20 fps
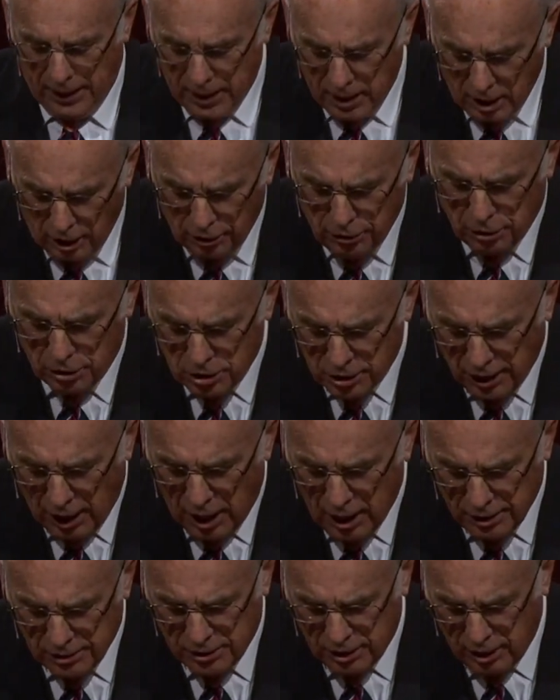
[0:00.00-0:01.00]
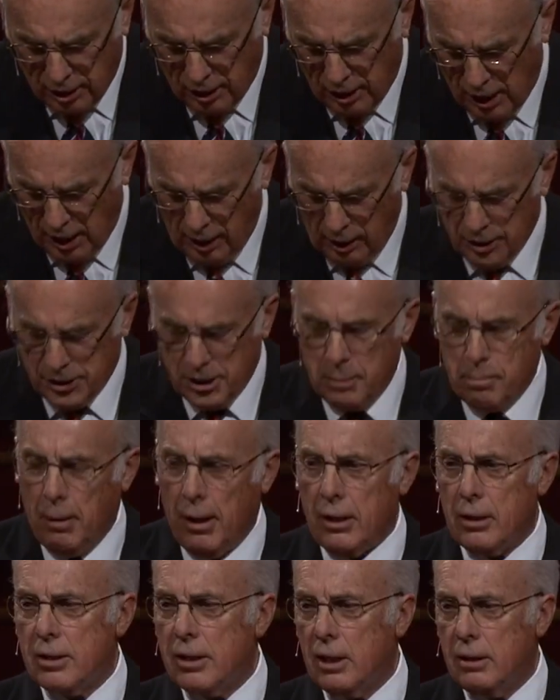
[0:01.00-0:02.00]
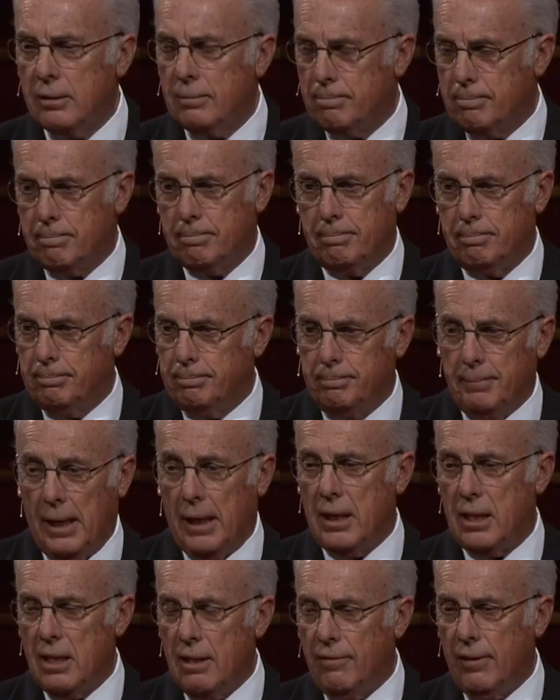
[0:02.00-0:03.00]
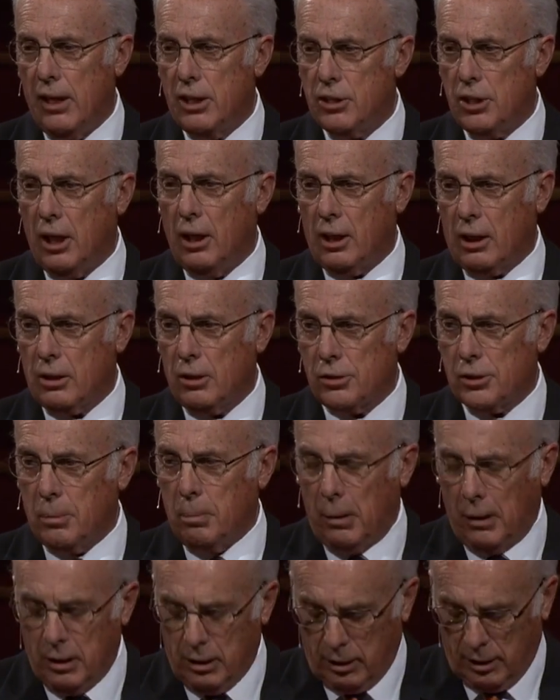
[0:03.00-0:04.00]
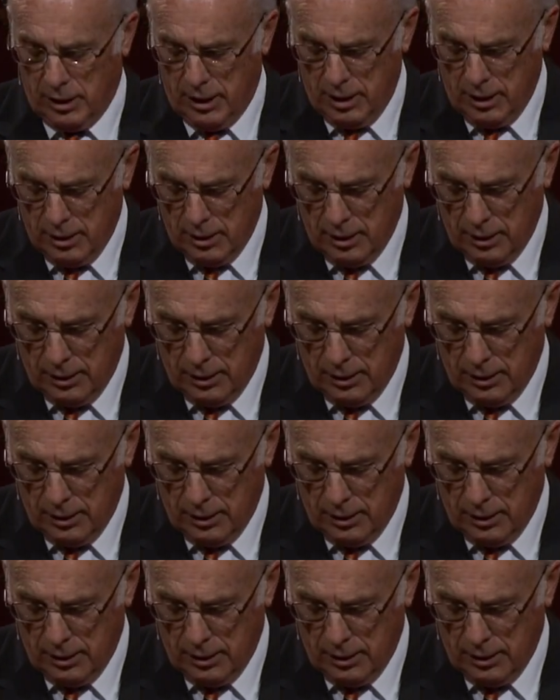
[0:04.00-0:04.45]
He understands the analogy better than many evangelicals, apparently.